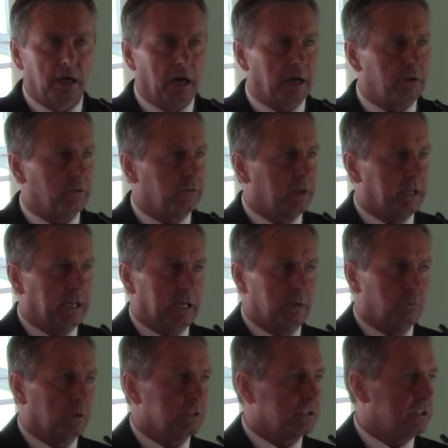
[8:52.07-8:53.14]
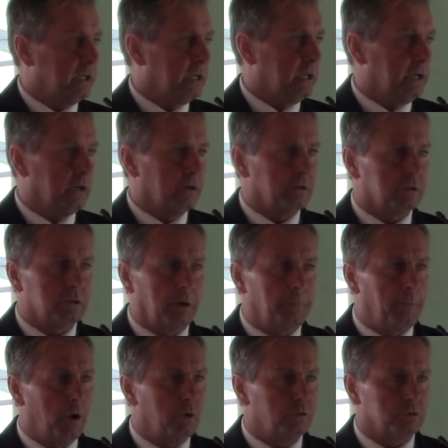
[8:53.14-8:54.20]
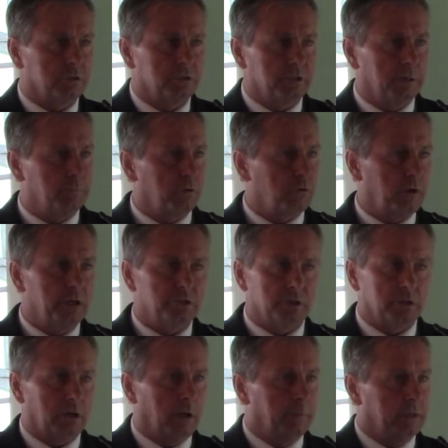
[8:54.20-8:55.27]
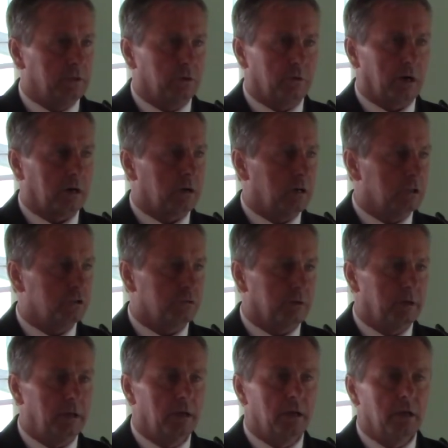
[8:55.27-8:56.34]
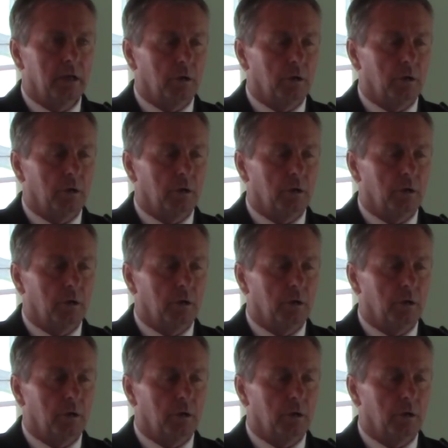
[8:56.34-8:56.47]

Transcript: I don't think anyone sitting here opposes immigration coming to our country.